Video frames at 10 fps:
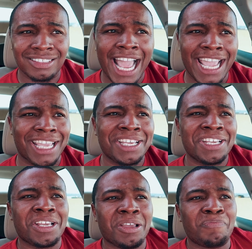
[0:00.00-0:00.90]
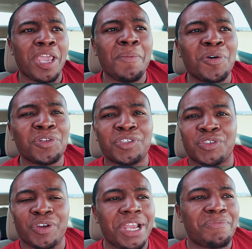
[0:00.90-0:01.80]
Like, people
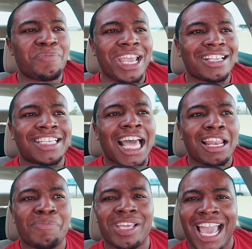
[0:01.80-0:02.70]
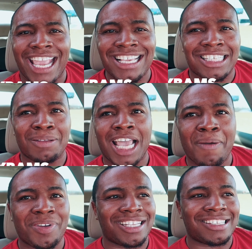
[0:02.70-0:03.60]
treat being celibate like it's some
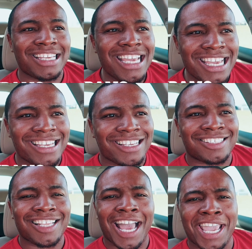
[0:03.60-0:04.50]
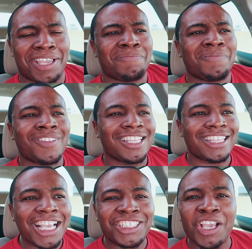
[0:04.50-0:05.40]
type of disease. Like,
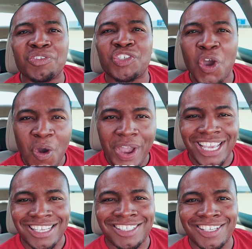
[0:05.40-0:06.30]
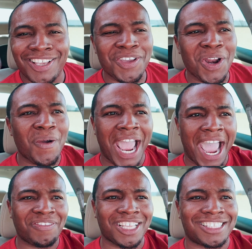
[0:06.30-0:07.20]
that's your choice. You don't
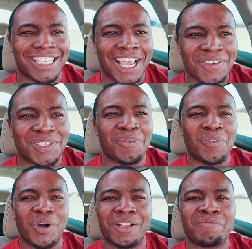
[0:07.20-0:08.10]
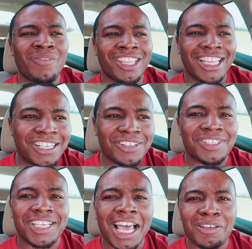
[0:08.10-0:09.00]
have to tell someone that you're
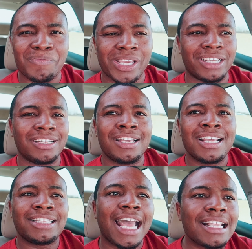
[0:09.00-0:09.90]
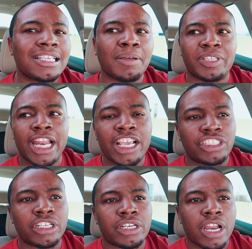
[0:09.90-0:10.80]
celibate. That's something they
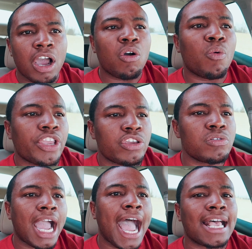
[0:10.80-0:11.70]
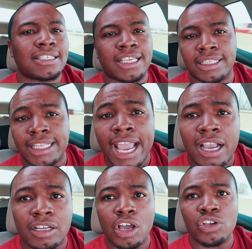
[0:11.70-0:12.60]
should know when you guys get
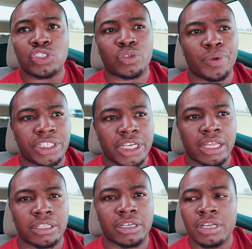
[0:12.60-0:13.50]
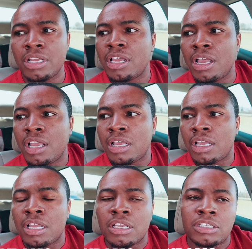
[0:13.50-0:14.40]
that close to each other,
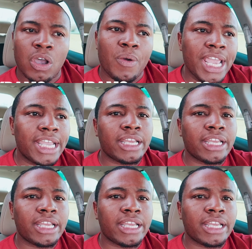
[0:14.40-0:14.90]
so he